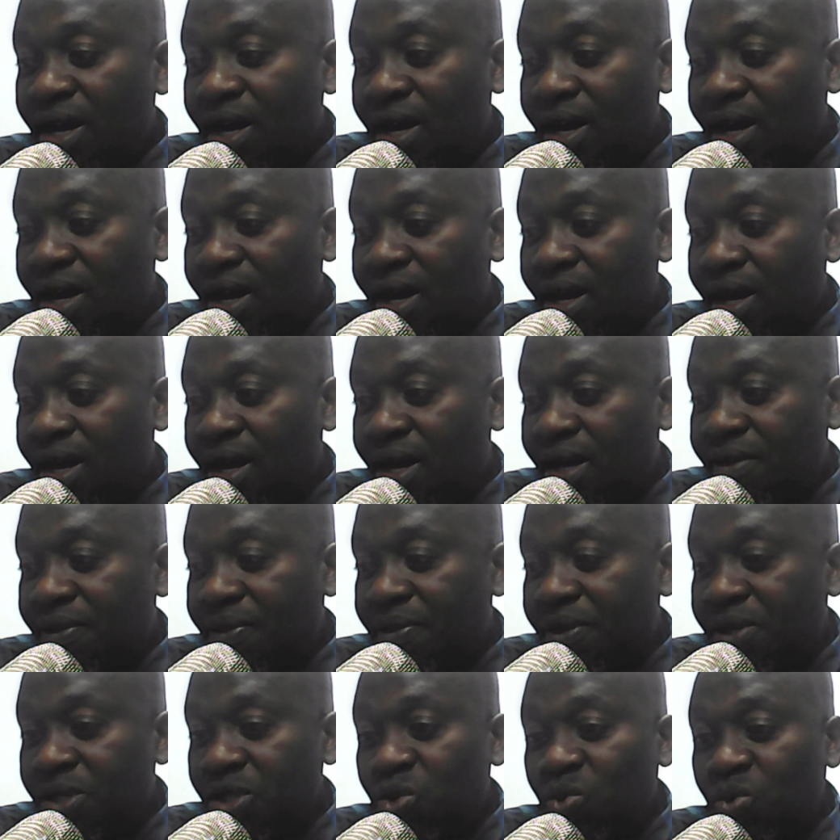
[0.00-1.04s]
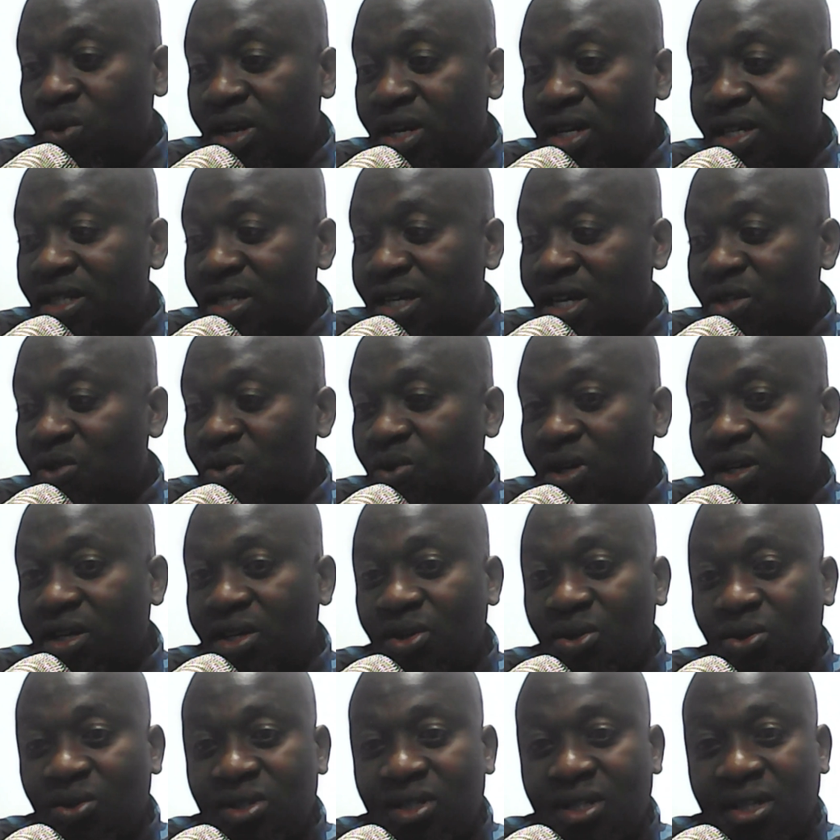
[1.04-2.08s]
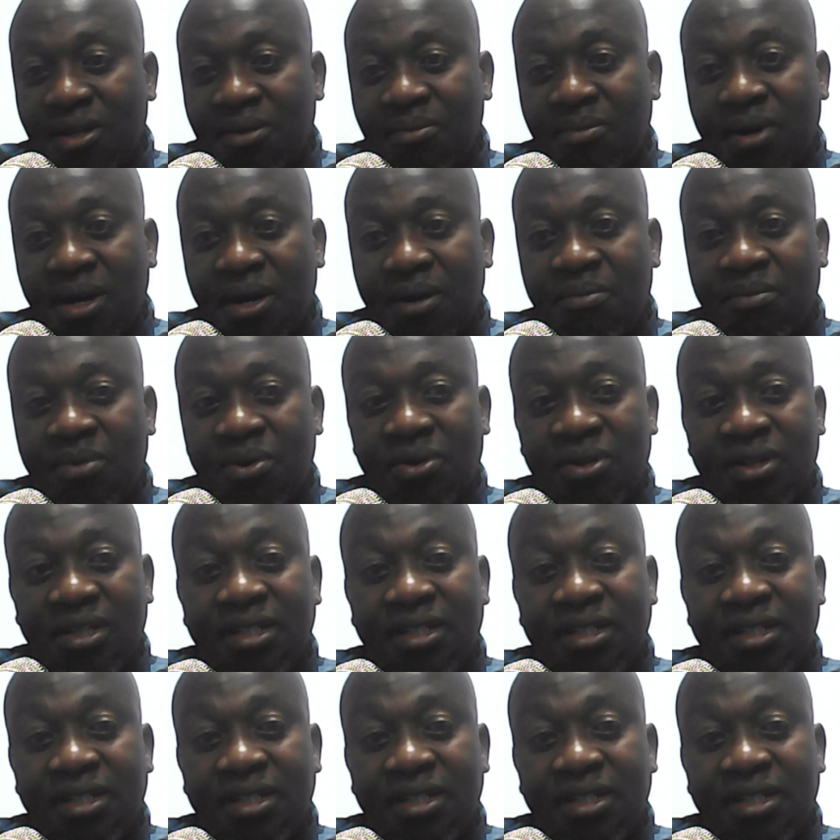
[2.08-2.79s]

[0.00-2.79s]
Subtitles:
this one is actually not in the Bible.